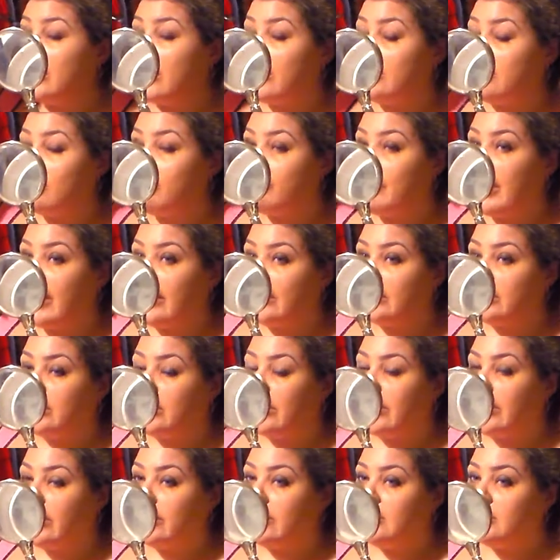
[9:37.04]
to cut the back
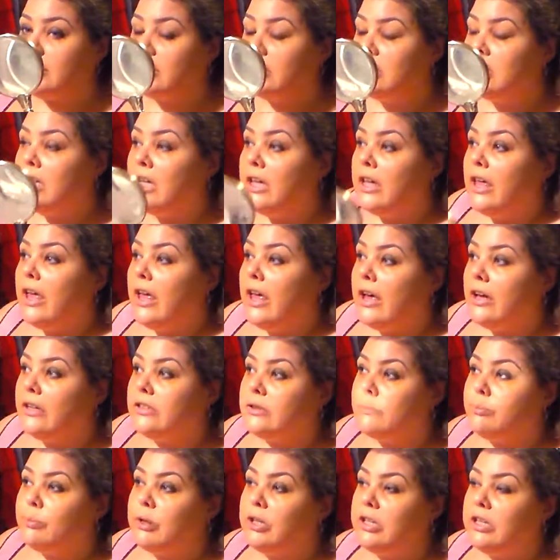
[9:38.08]
again. And
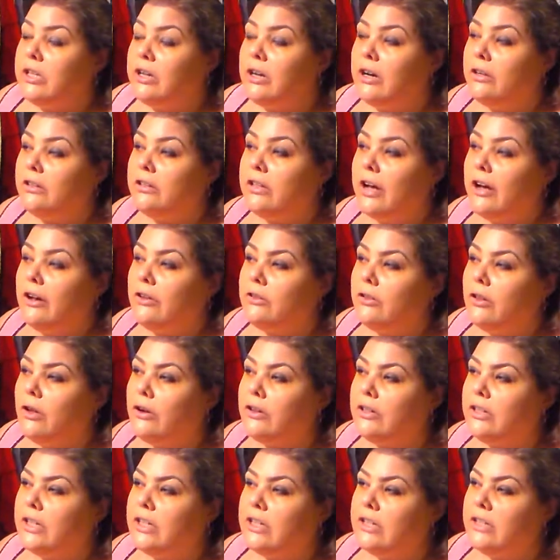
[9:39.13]
depending on how
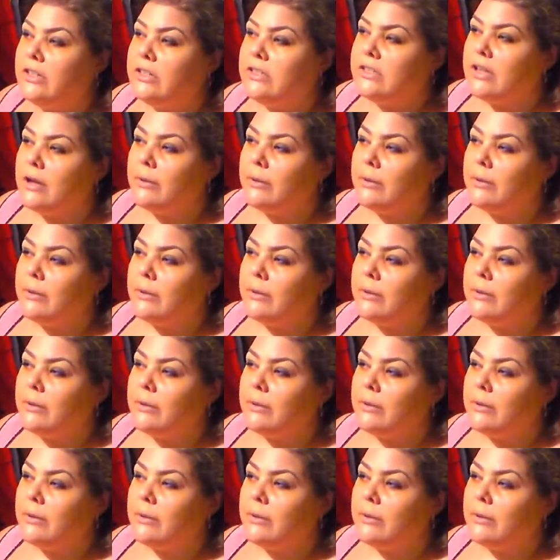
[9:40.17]
long it is,